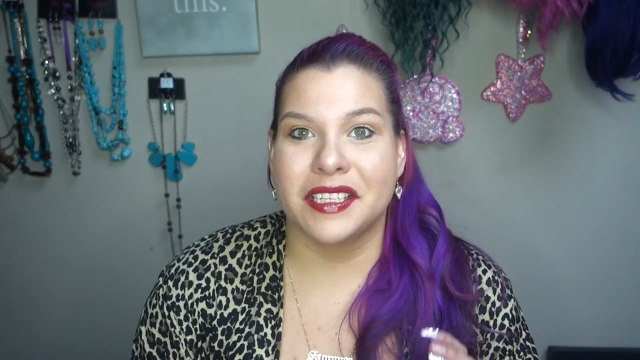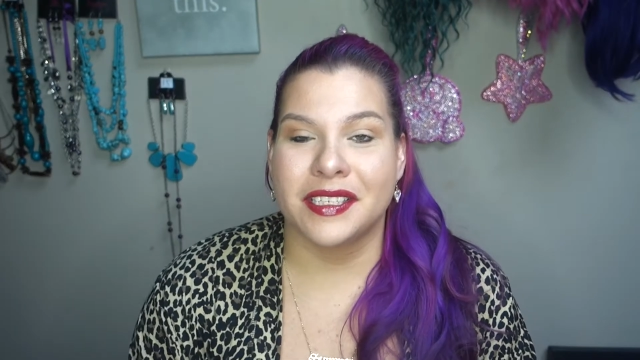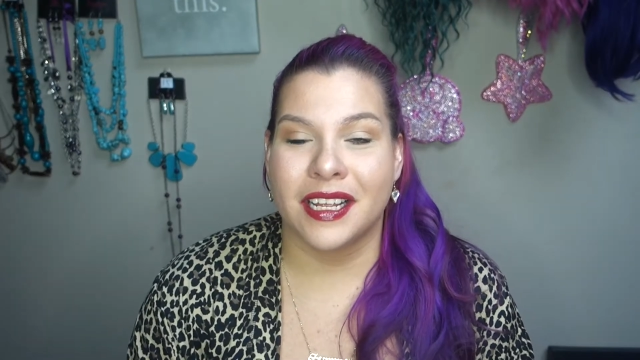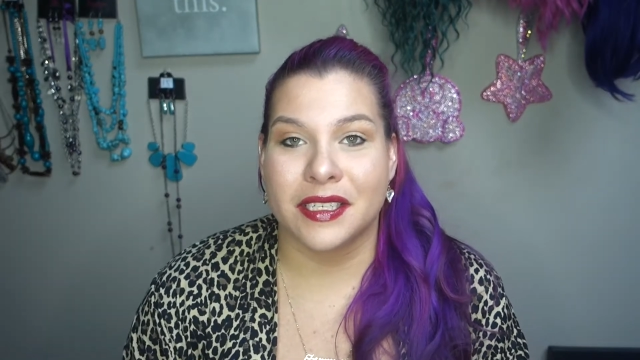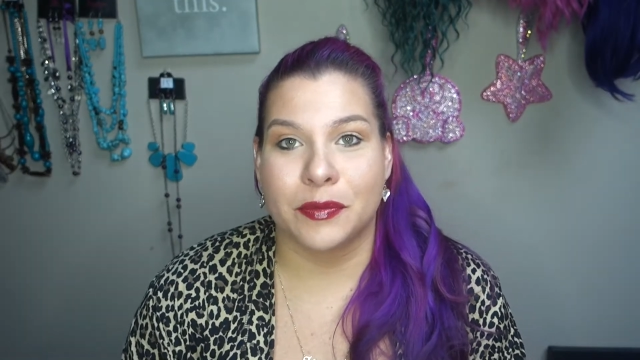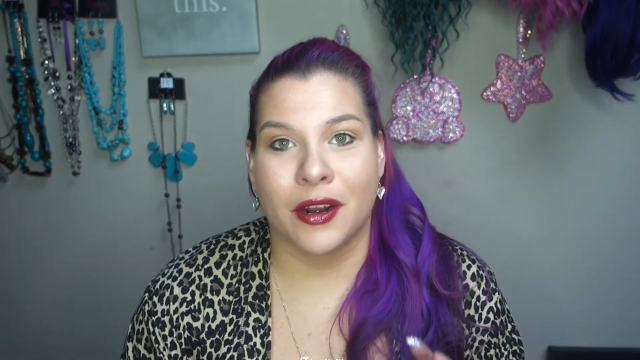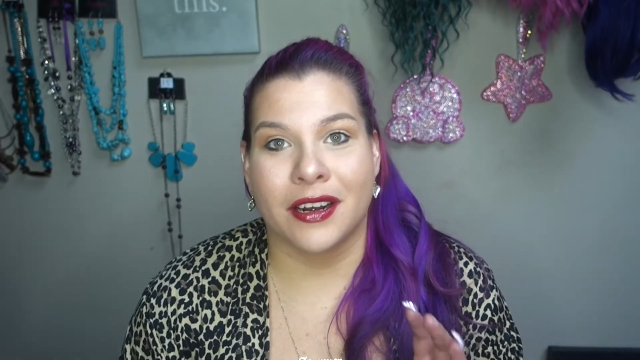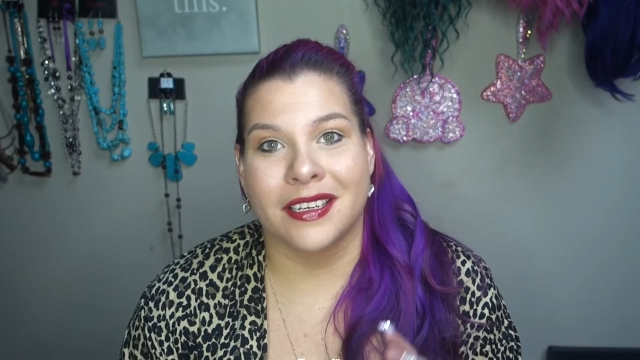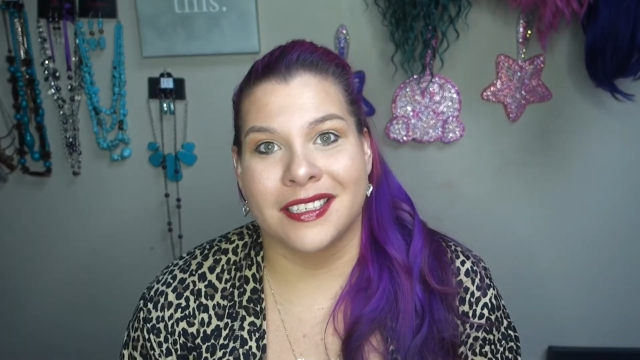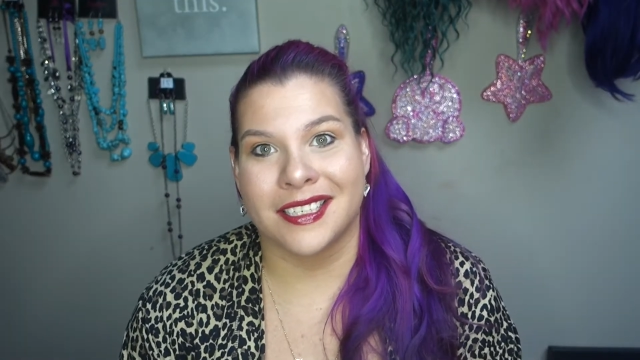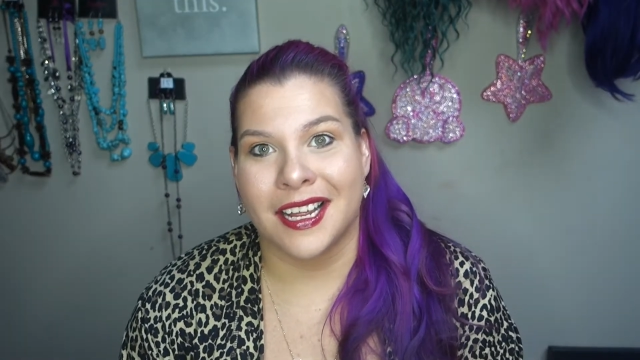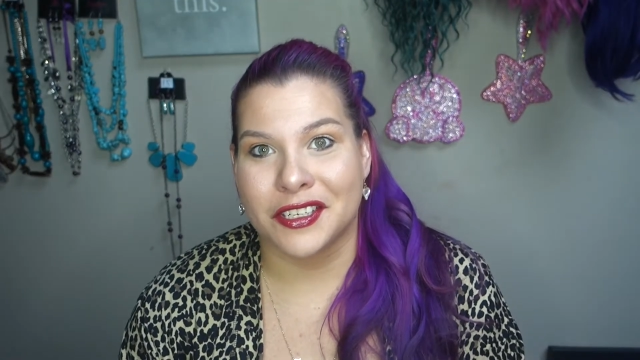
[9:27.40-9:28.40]
next product
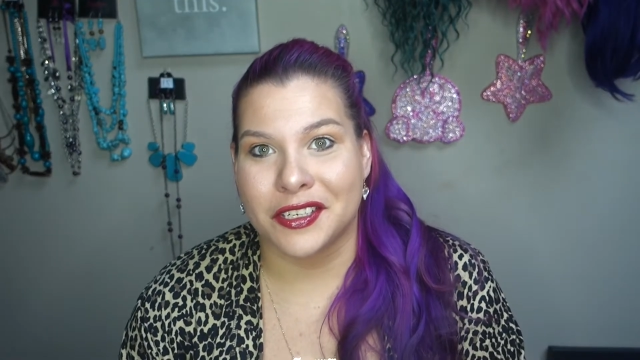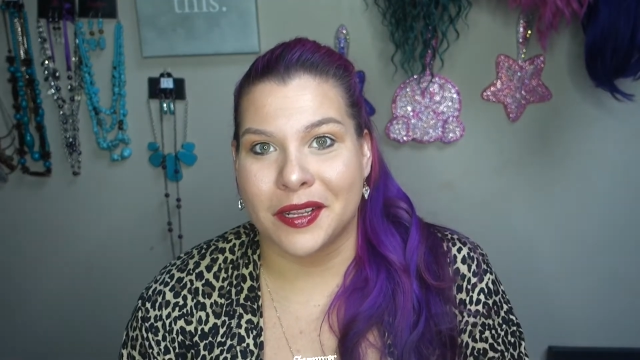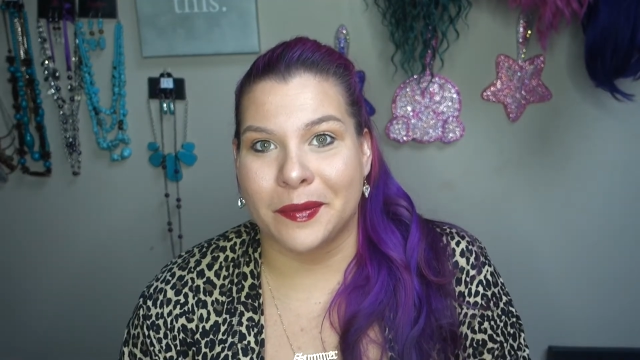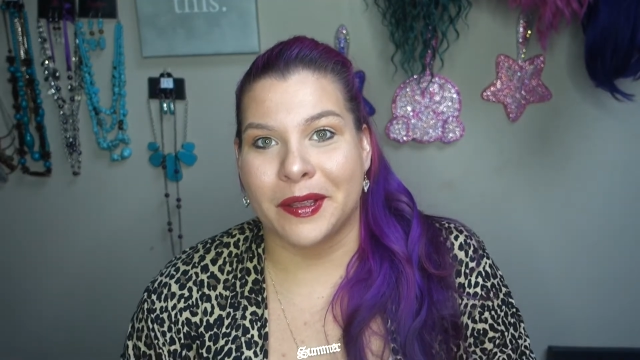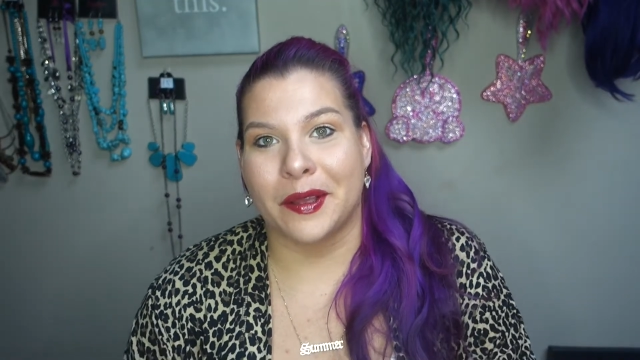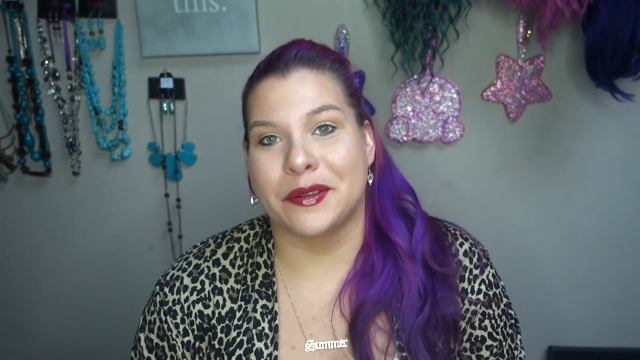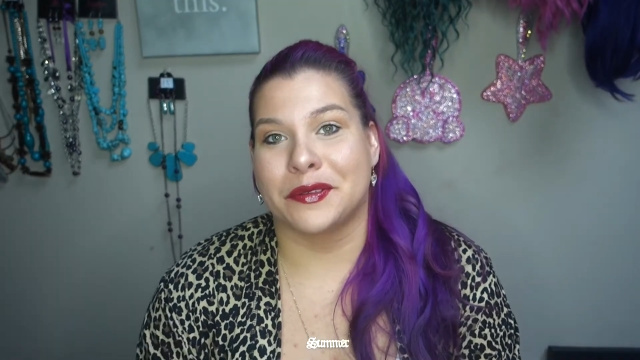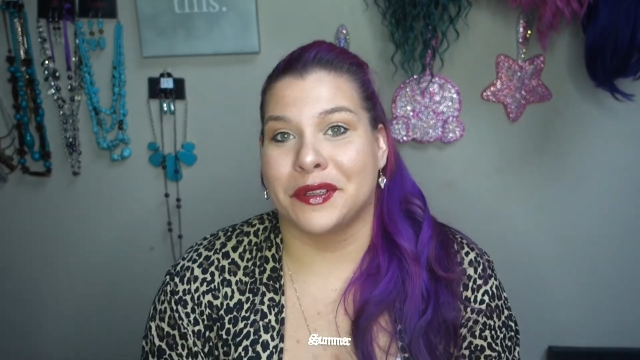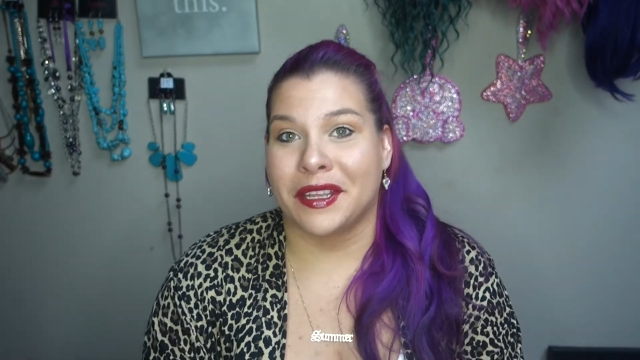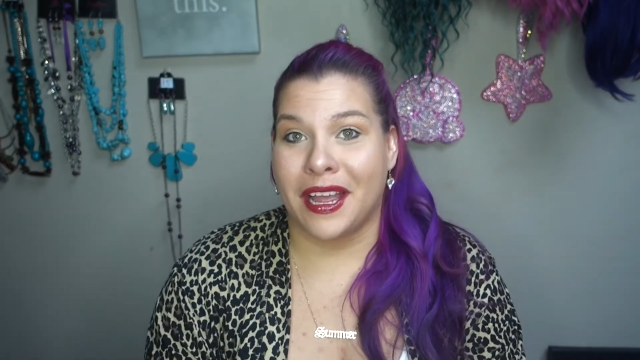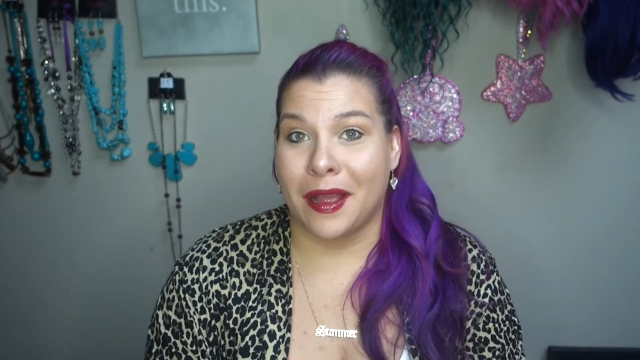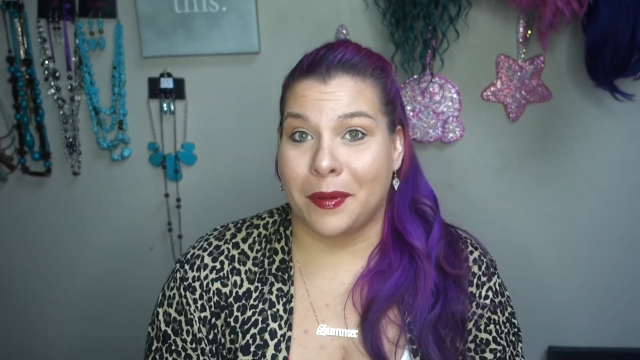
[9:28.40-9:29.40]
is actually something I was
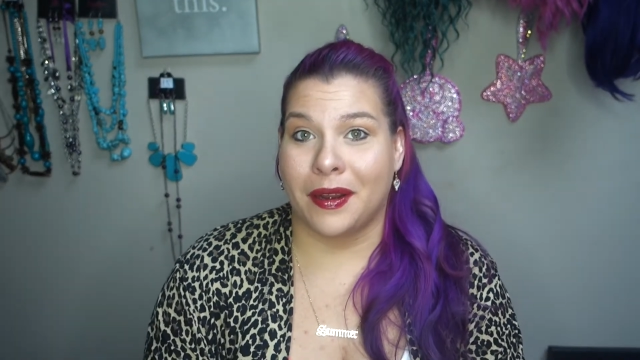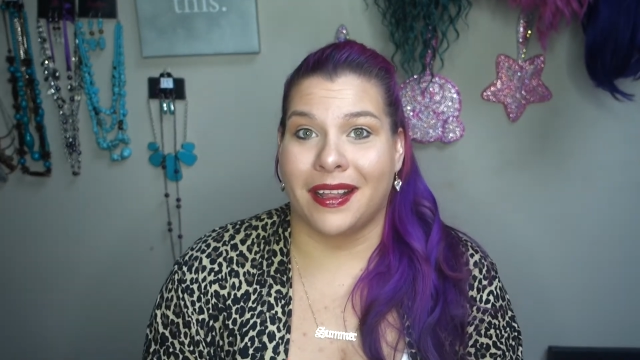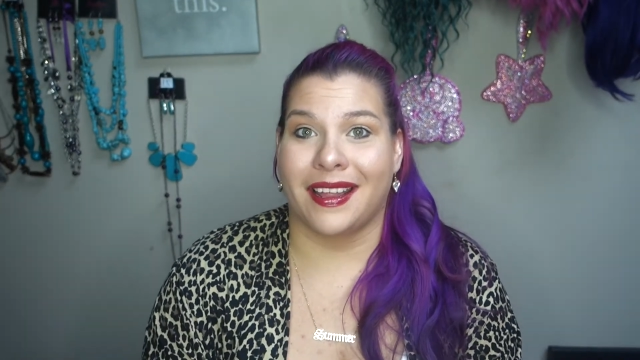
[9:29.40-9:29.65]
really happy to